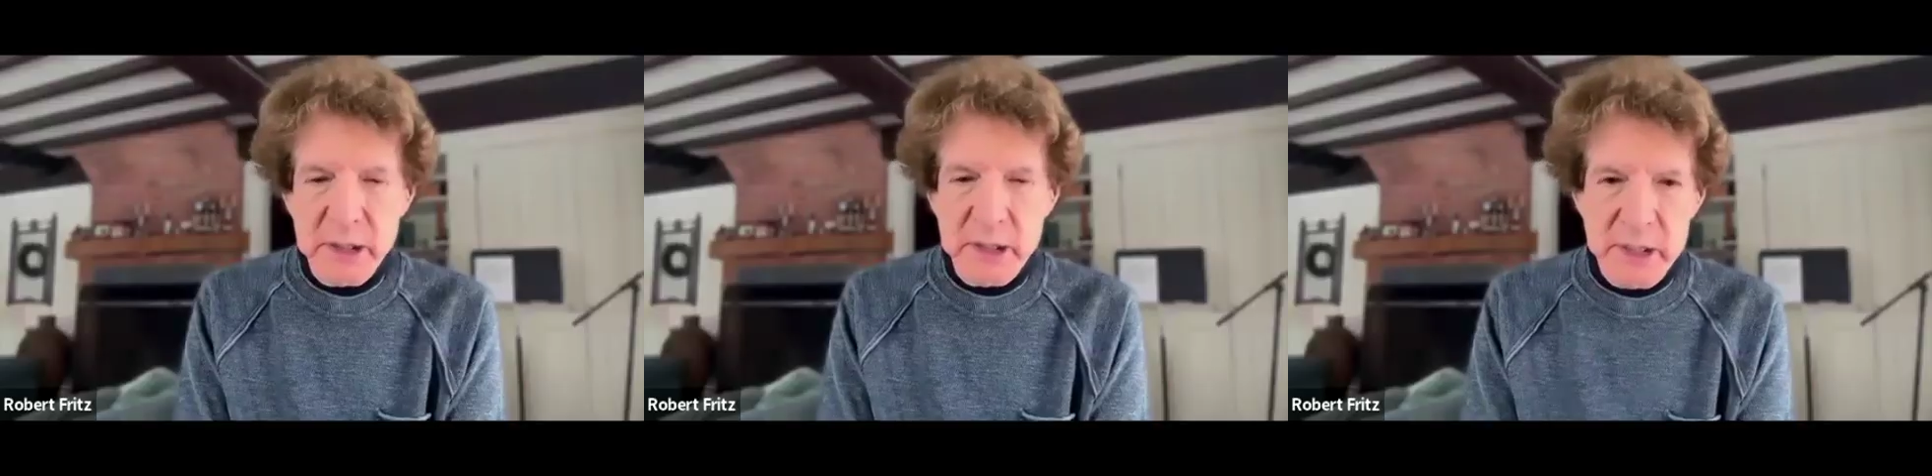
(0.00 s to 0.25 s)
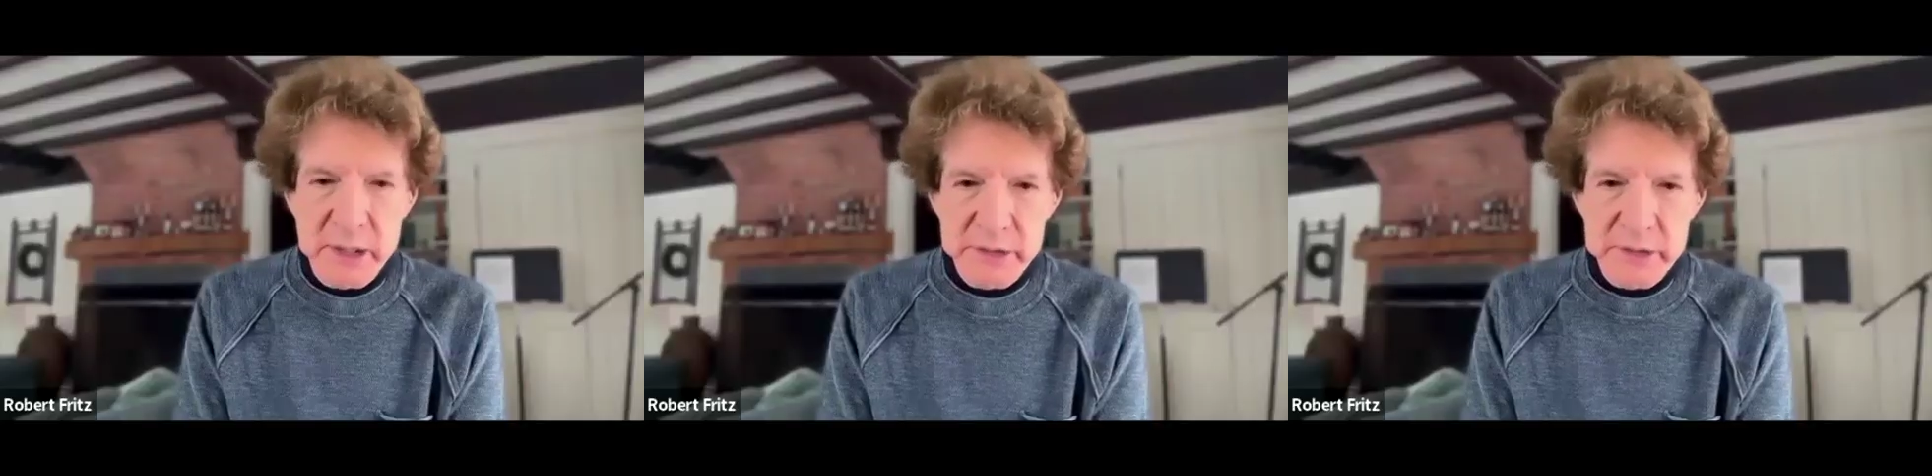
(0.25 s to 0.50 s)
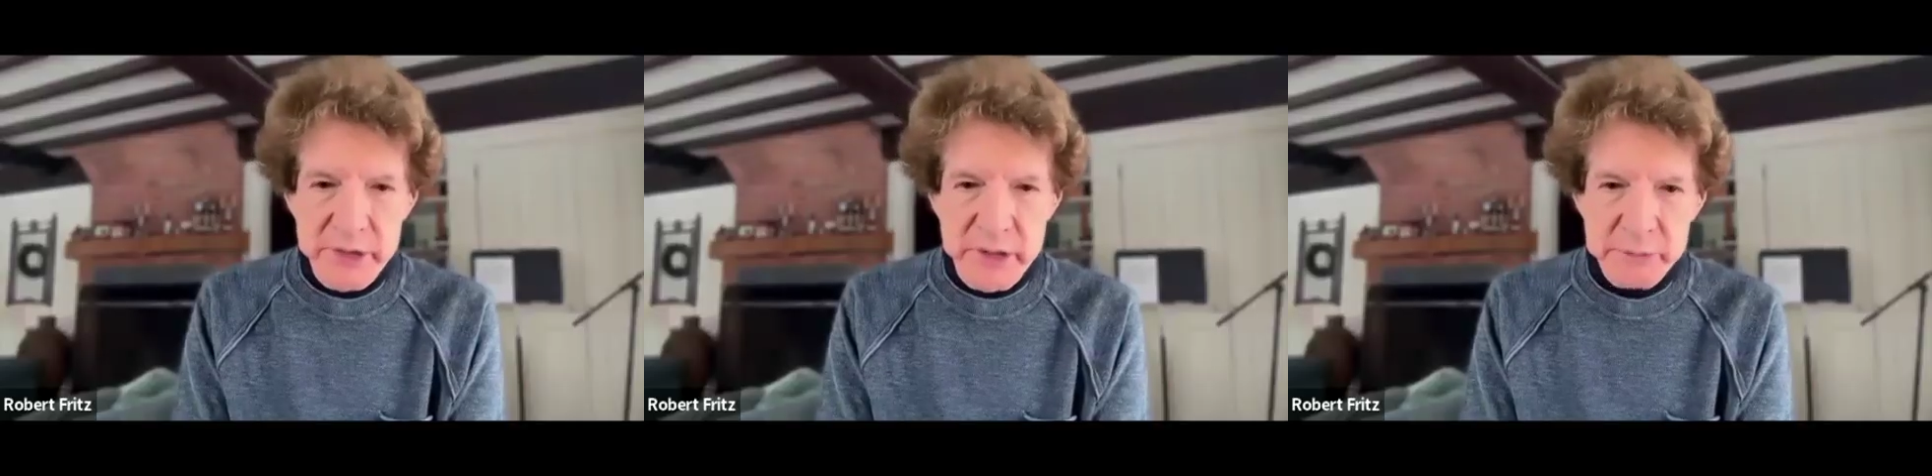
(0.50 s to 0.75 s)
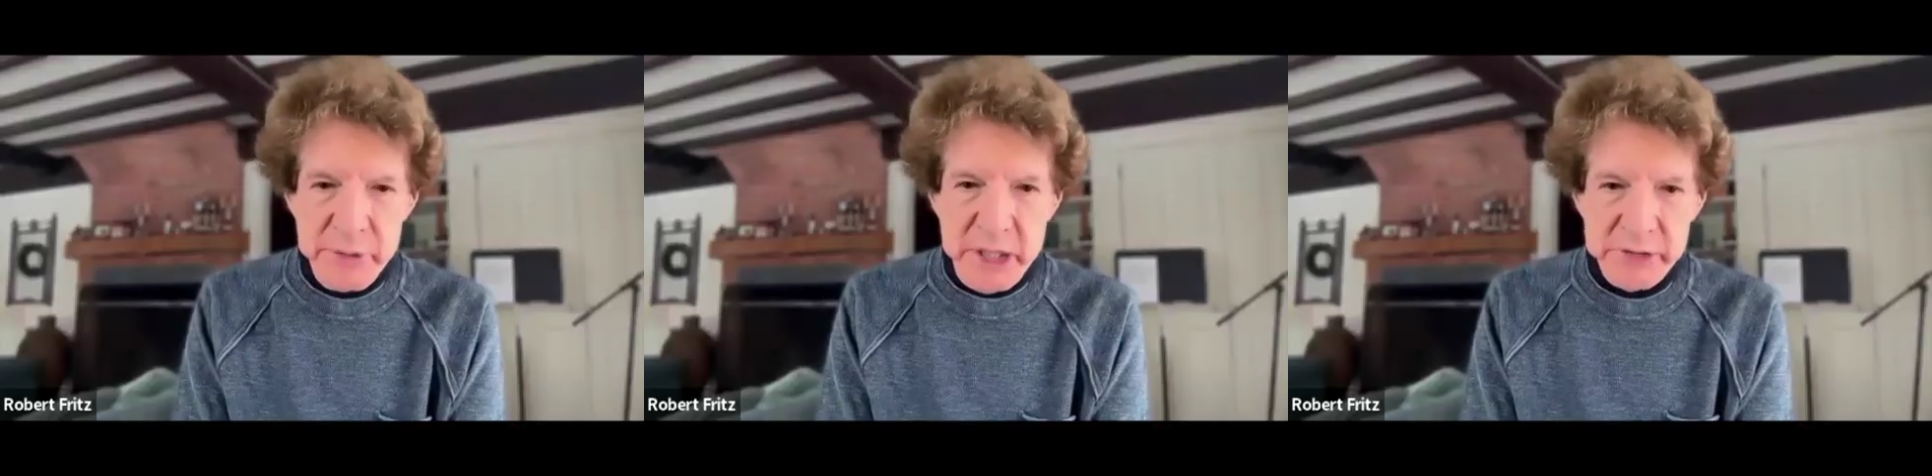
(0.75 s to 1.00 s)
and
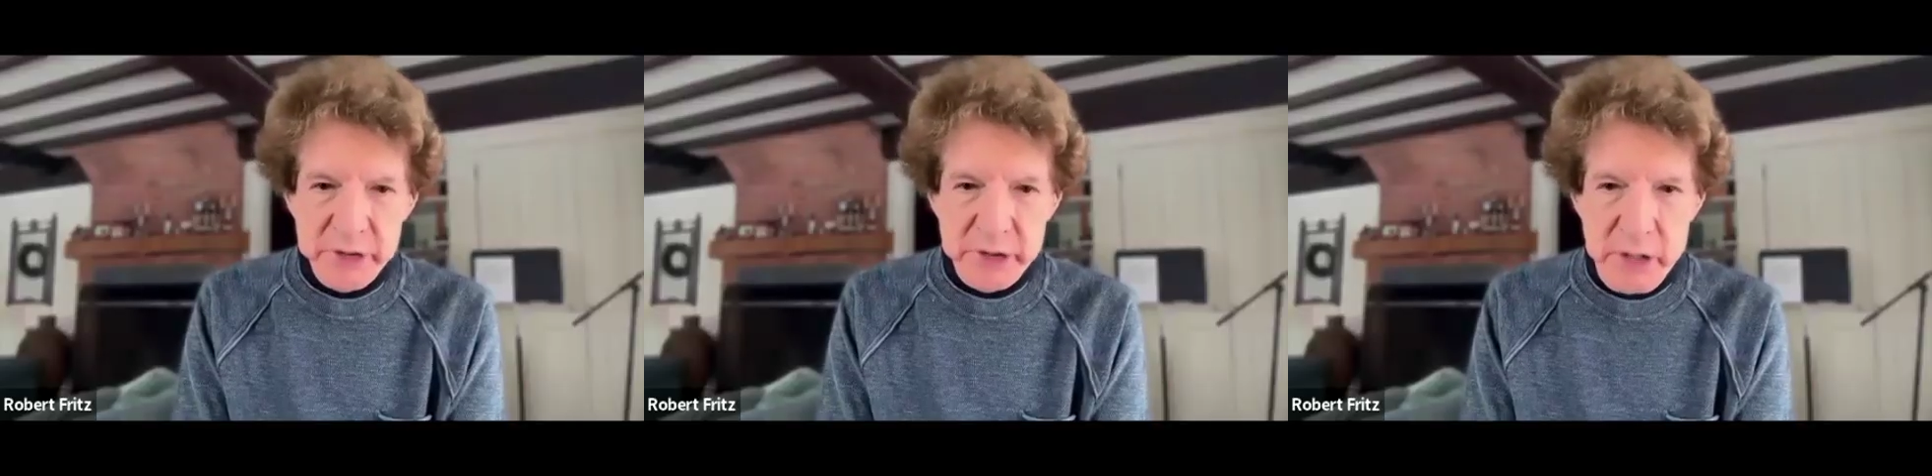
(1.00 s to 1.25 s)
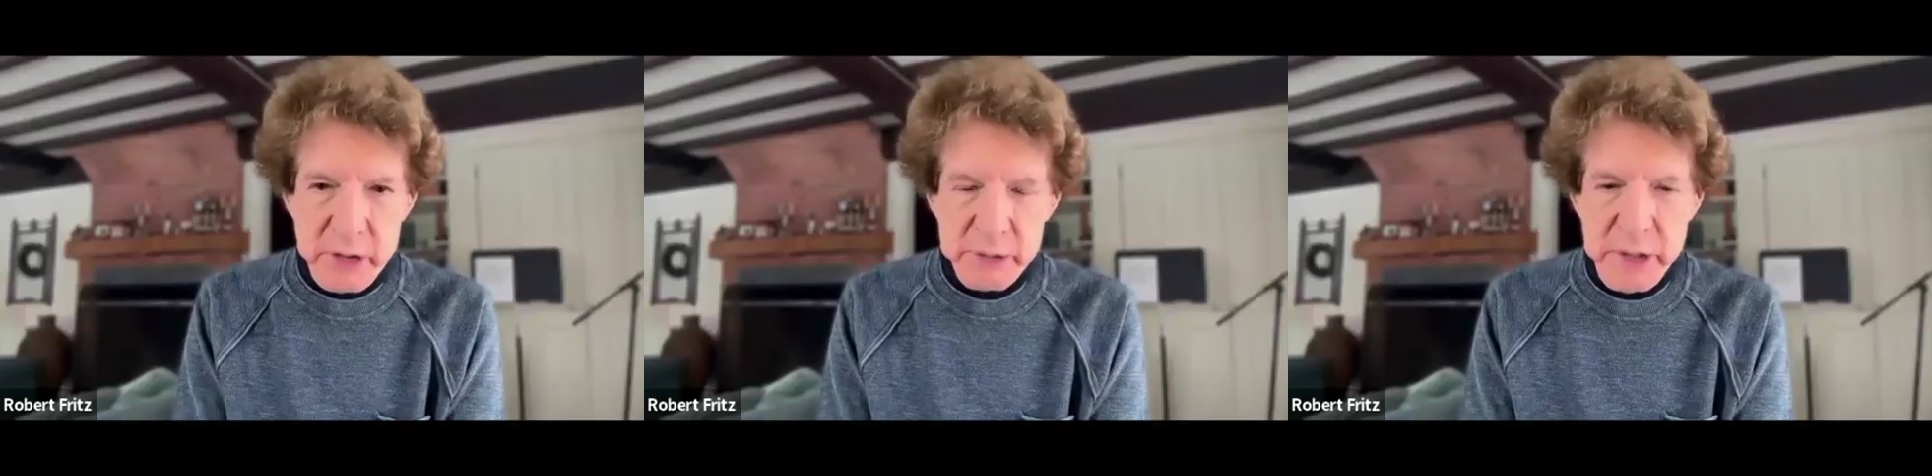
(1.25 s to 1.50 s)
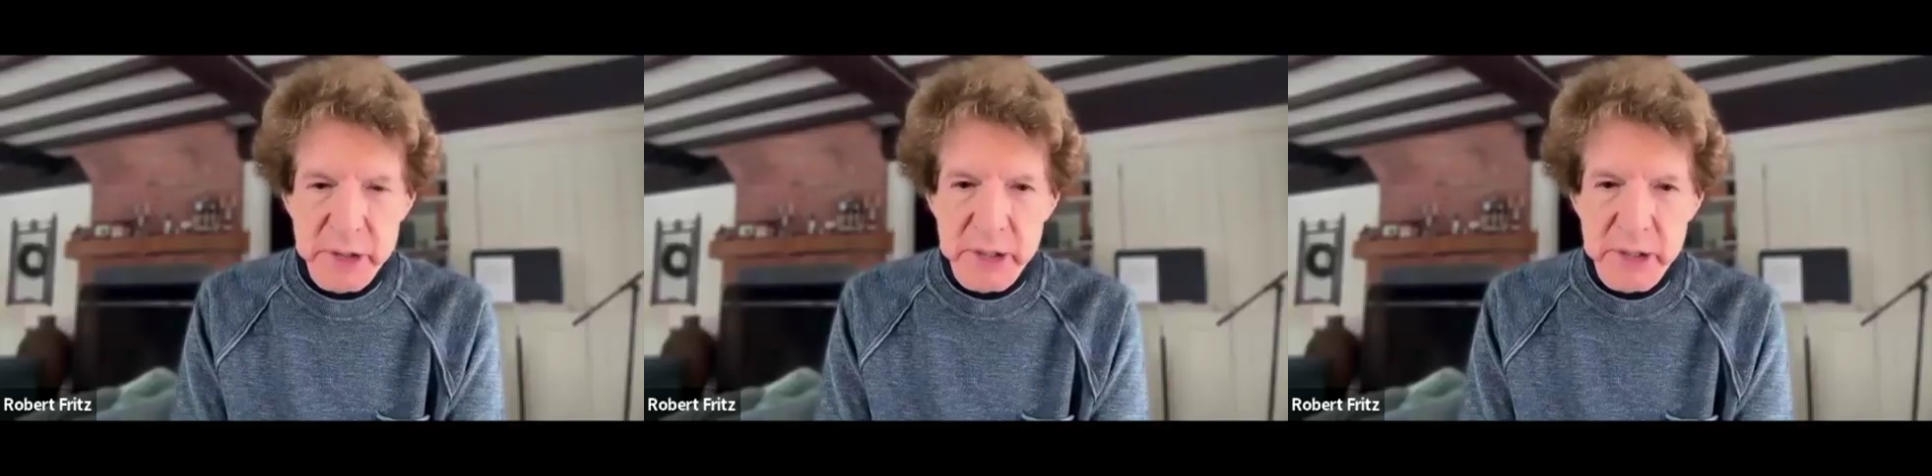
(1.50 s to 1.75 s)
Mexico.